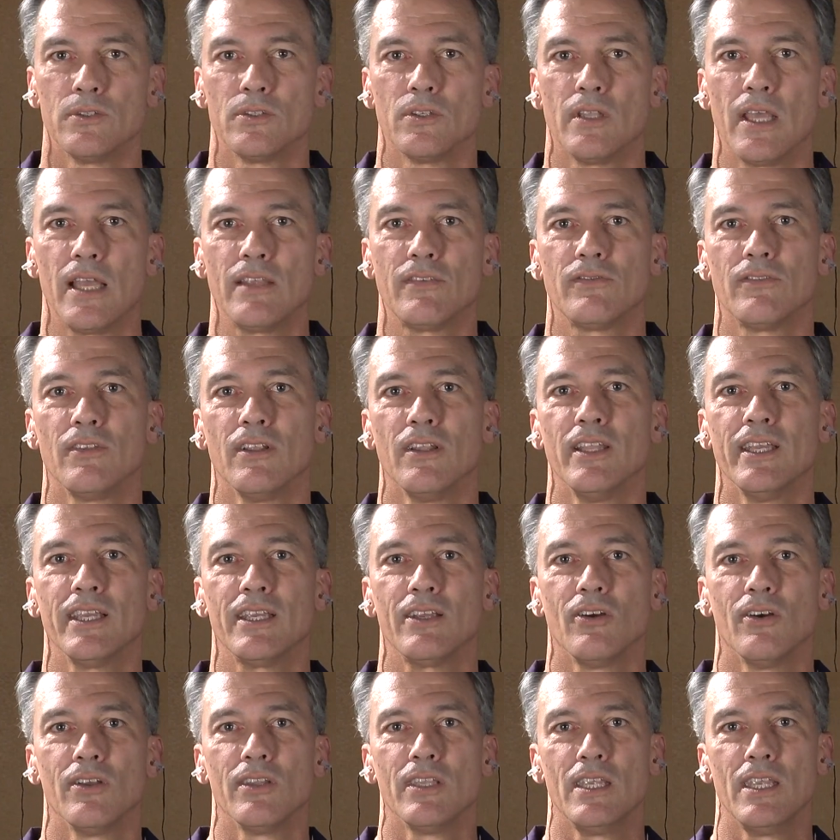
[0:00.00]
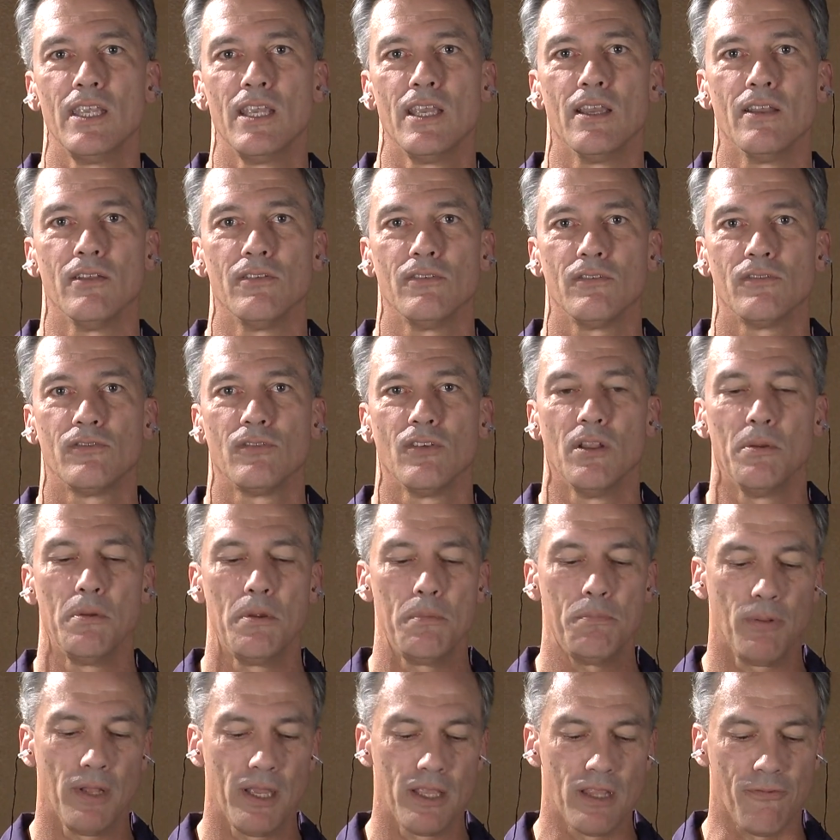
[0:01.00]
So that's the lick on the end. So let
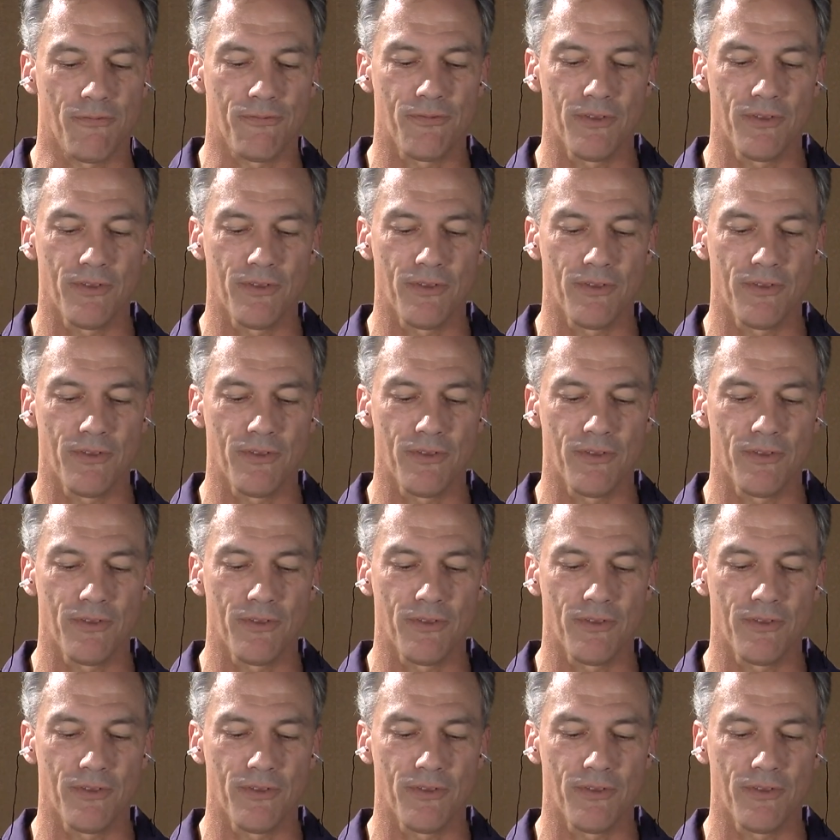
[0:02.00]
me play the